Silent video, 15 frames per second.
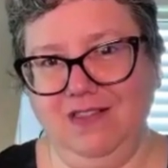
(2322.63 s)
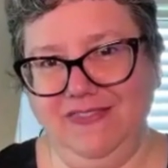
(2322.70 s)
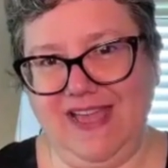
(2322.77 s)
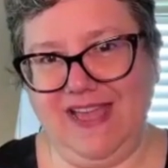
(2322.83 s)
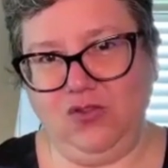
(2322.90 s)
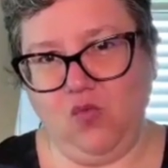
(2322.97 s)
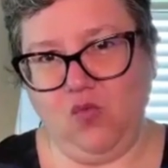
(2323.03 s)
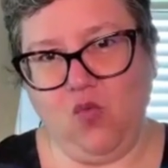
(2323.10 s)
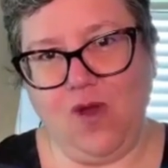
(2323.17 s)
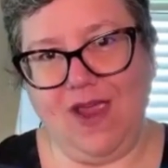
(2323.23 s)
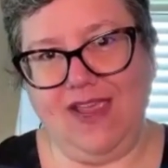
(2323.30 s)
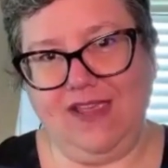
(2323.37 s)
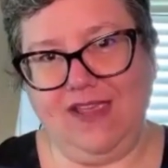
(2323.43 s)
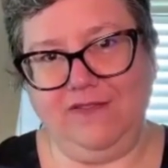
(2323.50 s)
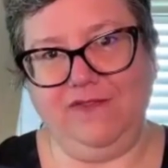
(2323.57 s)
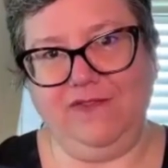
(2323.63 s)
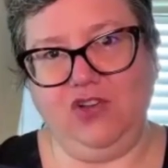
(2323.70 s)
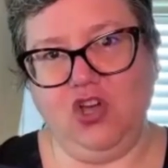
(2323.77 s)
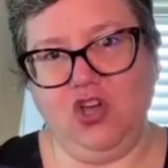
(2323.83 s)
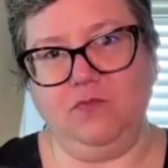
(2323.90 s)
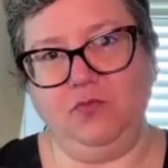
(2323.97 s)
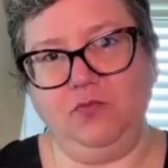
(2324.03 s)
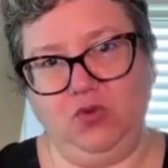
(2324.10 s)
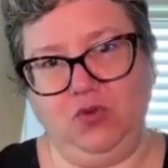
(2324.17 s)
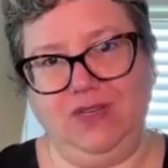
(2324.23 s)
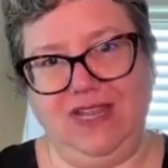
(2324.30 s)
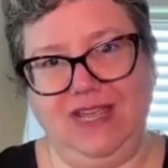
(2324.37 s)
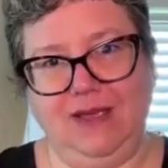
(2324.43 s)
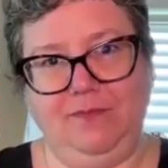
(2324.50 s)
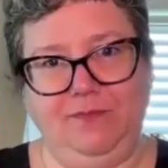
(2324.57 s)
All that wave come
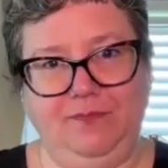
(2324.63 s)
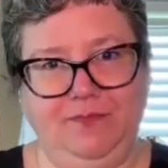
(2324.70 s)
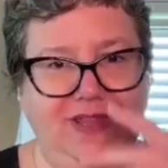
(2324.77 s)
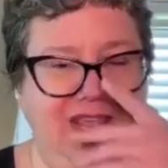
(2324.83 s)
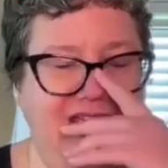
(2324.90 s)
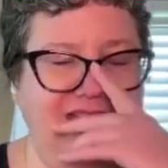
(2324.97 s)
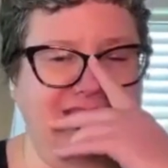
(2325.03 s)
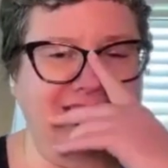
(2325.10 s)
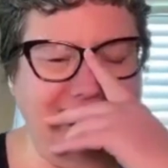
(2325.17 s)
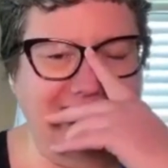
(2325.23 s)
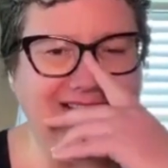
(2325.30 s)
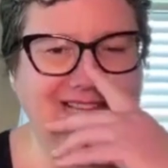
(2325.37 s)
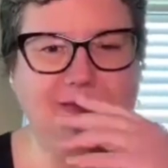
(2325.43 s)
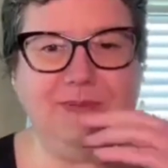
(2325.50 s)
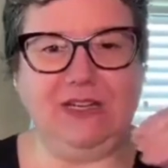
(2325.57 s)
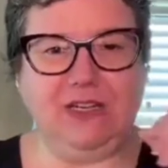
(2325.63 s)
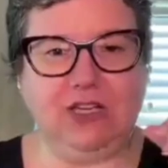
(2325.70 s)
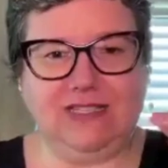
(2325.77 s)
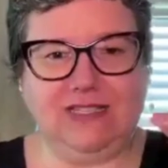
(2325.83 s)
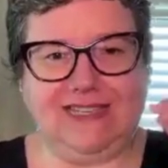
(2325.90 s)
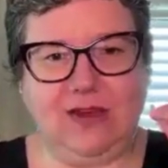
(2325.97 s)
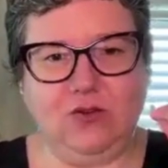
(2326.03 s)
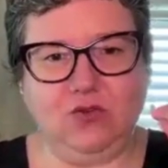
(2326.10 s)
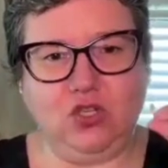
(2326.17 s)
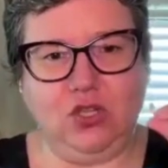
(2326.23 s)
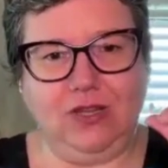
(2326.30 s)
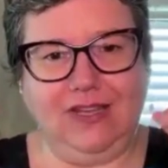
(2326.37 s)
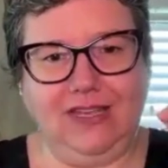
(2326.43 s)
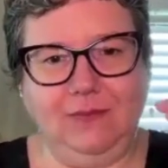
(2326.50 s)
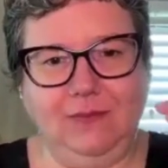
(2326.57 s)
to them. And that's because
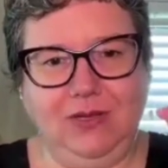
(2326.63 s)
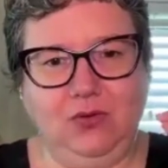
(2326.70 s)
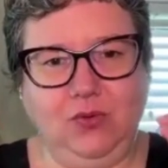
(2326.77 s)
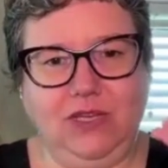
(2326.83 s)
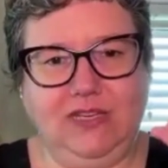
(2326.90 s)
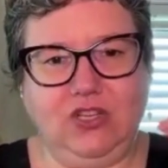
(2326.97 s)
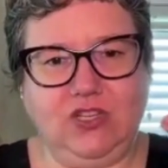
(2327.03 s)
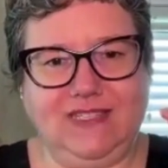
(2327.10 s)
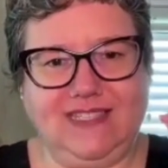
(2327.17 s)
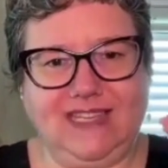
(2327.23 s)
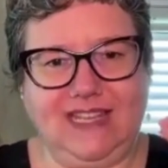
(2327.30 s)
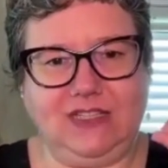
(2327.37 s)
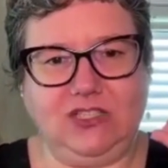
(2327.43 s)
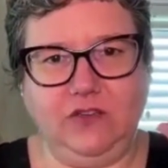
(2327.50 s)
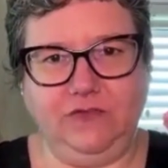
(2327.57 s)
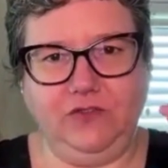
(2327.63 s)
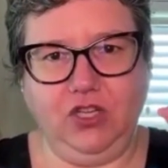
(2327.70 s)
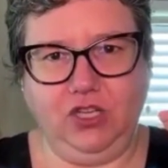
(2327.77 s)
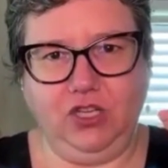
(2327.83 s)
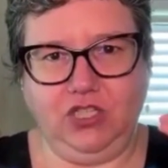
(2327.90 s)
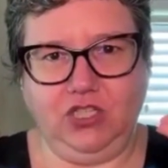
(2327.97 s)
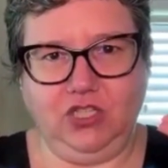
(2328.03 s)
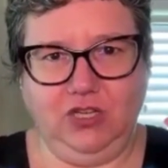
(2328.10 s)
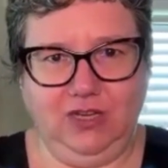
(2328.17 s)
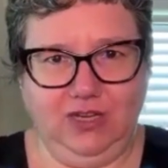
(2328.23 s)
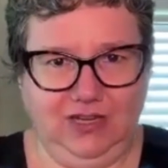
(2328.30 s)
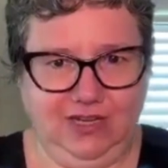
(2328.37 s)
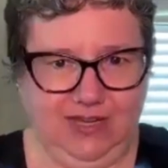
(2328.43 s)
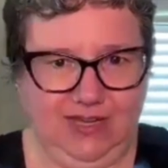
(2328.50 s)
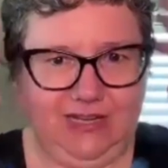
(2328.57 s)
there's a link between the sense of touch
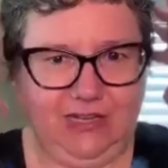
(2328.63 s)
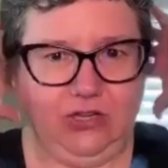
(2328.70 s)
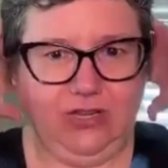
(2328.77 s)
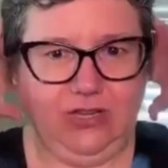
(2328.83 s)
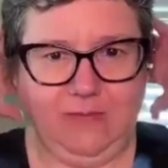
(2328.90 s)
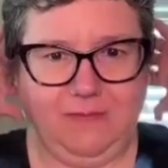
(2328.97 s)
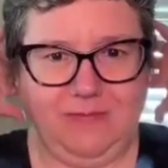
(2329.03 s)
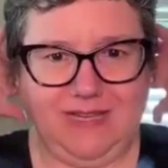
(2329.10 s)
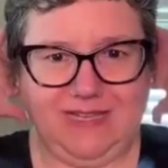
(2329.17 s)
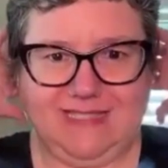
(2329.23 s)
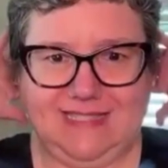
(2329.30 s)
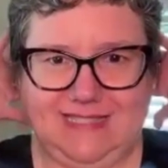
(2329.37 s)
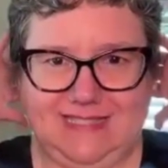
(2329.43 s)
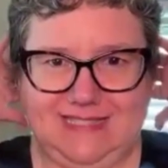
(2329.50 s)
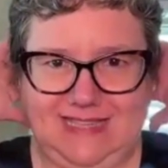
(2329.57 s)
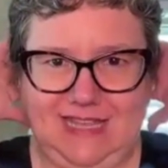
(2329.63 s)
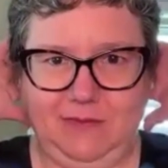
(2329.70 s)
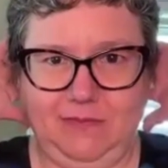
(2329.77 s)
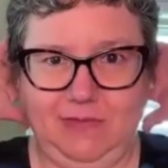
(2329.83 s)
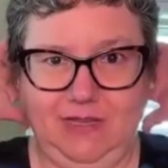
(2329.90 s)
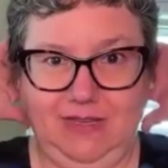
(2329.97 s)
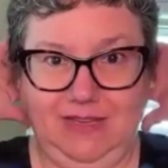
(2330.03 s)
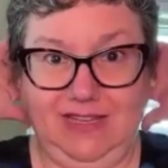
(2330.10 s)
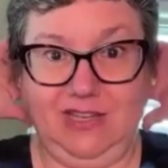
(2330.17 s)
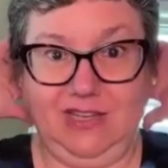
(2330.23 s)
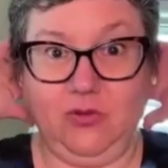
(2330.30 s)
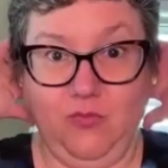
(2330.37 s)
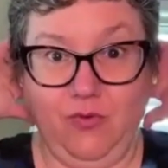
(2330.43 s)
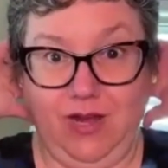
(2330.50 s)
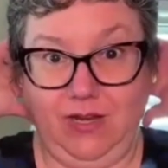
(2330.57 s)
and the limbic system
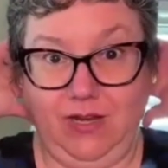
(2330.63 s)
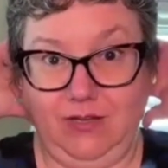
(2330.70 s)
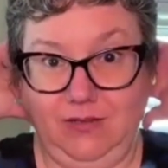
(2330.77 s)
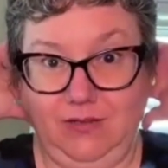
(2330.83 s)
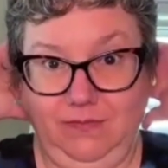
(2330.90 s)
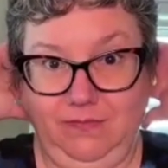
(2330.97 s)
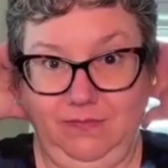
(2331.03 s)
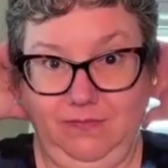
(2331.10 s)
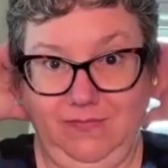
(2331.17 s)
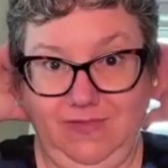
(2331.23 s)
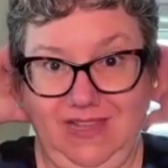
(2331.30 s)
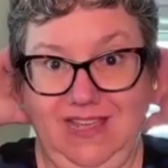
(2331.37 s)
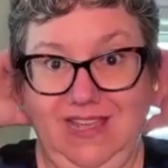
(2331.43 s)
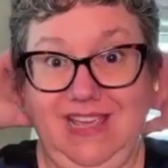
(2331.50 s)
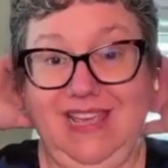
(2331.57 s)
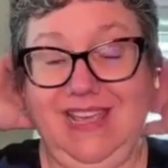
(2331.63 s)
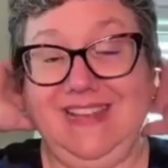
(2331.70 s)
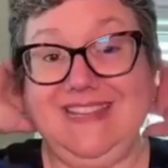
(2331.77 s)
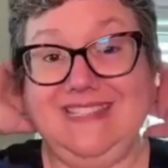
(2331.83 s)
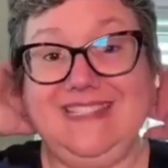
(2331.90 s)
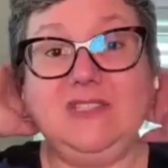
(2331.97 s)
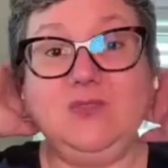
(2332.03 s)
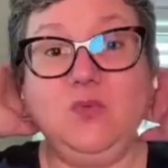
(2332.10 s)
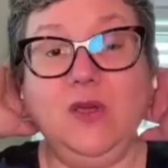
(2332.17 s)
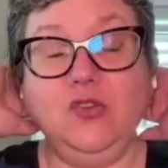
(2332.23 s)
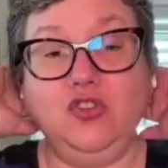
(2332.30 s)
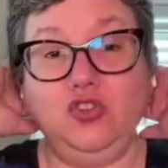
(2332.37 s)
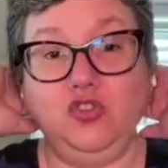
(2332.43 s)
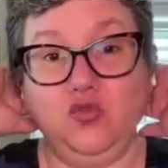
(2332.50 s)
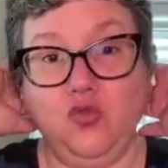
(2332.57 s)
in the brain. And this is
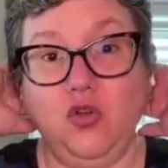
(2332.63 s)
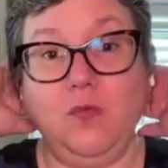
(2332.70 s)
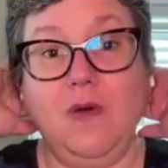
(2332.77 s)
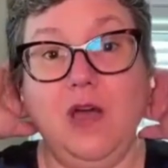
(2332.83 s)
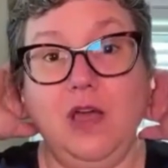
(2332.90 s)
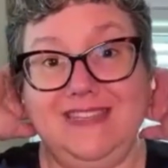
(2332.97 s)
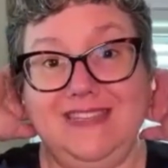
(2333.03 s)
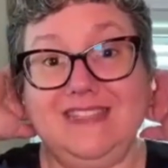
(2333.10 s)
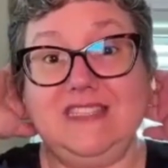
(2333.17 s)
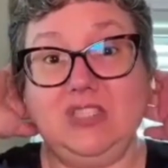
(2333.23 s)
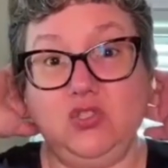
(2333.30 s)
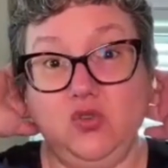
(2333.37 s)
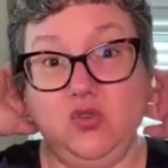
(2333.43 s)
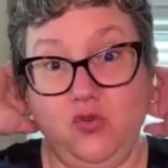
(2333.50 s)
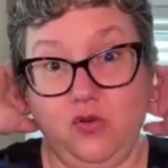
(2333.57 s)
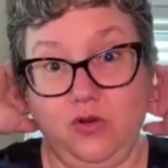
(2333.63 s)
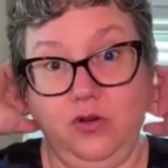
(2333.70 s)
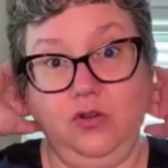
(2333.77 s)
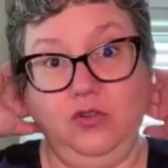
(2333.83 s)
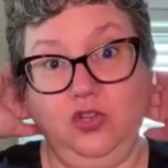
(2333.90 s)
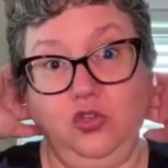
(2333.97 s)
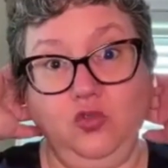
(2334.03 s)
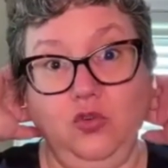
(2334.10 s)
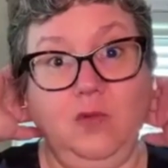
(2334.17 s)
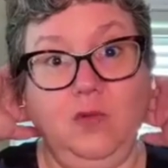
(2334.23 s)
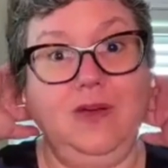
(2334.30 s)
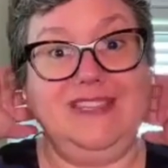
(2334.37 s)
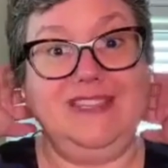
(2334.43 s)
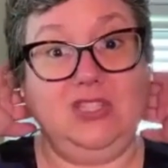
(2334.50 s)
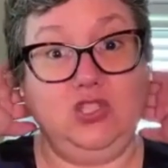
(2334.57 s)
where the trauma is stored. The
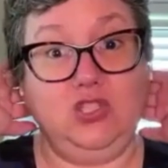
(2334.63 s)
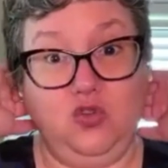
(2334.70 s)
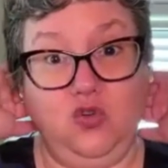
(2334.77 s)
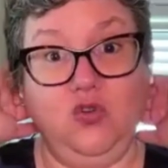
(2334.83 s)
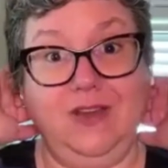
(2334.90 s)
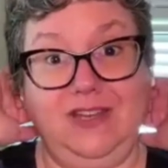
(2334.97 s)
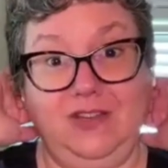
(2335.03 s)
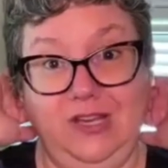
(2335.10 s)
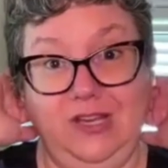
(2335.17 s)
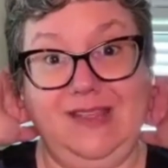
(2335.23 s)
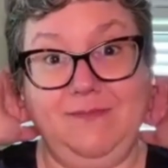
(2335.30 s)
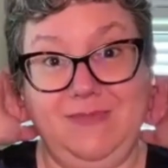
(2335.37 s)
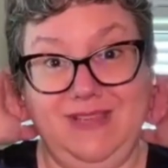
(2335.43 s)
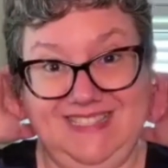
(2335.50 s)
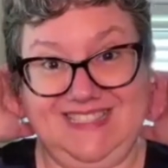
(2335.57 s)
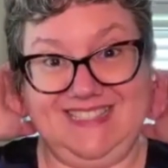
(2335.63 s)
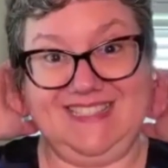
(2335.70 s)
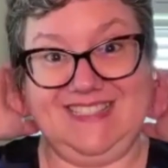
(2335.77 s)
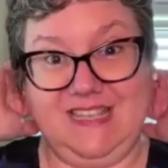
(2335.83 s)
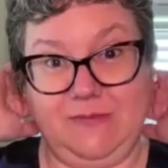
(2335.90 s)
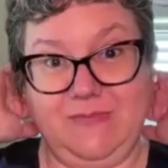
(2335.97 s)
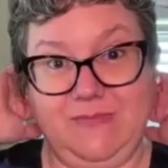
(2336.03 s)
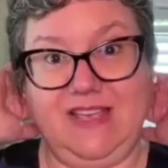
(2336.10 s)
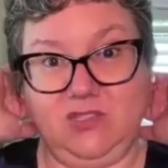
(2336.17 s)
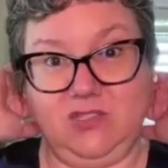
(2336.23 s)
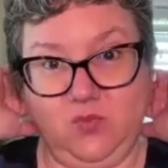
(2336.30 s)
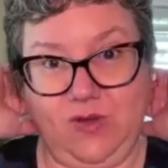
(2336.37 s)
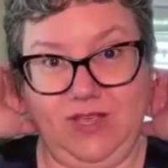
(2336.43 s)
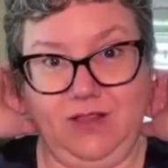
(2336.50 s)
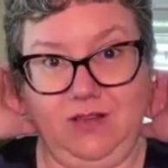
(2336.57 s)
trauma is stored in the limbic system
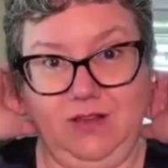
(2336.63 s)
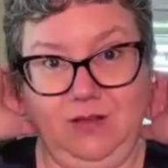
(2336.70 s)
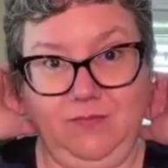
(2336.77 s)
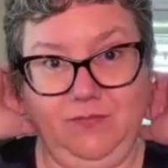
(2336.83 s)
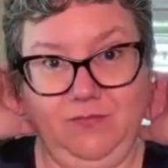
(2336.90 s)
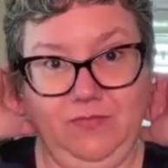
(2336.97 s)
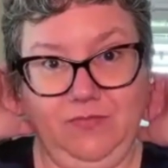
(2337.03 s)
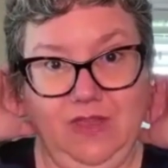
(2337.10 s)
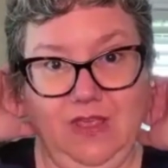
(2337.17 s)
as well.